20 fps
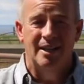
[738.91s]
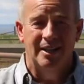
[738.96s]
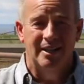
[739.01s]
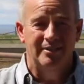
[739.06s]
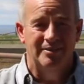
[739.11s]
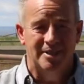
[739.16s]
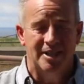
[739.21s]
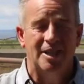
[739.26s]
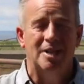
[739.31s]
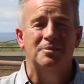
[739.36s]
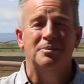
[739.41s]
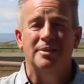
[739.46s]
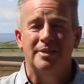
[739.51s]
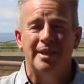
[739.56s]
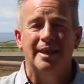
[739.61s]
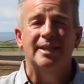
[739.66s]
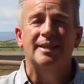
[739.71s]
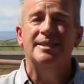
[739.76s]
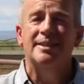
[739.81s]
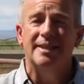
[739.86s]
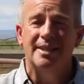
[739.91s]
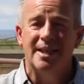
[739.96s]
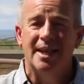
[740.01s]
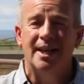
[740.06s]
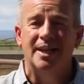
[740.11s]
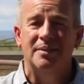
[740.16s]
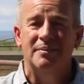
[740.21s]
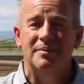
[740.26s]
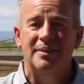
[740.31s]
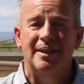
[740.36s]
of terrible things to
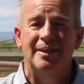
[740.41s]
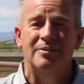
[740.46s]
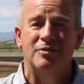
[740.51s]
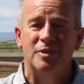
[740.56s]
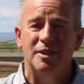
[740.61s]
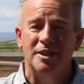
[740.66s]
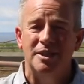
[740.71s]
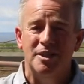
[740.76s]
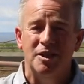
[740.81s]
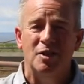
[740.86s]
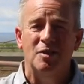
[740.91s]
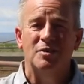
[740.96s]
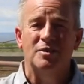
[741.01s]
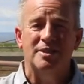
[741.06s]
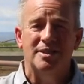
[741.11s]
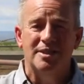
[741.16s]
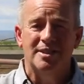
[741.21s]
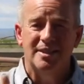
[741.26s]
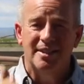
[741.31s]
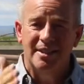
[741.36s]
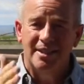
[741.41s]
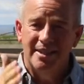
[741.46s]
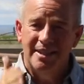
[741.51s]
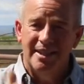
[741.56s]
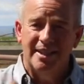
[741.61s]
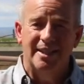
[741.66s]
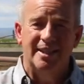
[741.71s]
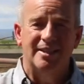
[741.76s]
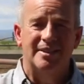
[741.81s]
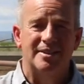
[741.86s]
come if we don't
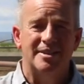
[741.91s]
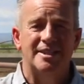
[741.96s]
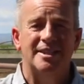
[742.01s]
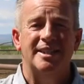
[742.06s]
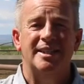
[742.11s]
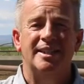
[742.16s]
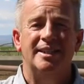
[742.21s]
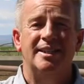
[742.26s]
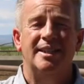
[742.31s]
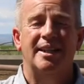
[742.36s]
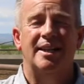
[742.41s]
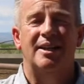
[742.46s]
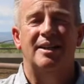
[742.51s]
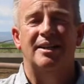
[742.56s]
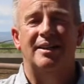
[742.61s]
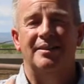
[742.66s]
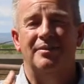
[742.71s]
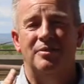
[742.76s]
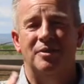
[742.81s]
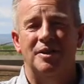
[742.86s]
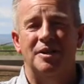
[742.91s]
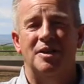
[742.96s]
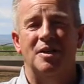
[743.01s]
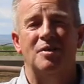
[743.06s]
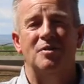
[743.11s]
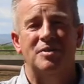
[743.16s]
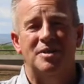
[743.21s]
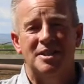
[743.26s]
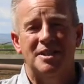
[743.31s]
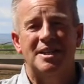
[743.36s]
intercede there, if we
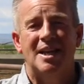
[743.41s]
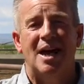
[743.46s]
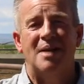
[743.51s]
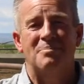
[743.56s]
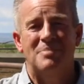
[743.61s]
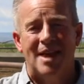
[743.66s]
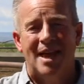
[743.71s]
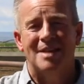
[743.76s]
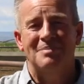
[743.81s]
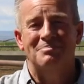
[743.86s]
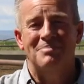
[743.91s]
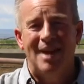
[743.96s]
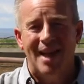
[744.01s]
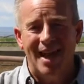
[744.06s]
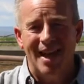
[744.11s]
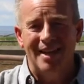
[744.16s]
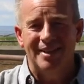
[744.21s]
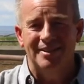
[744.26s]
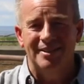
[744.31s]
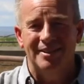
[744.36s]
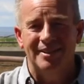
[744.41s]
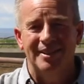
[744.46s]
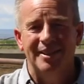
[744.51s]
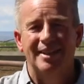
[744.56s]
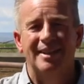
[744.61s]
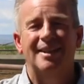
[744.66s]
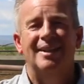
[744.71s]
don't stop that pattern.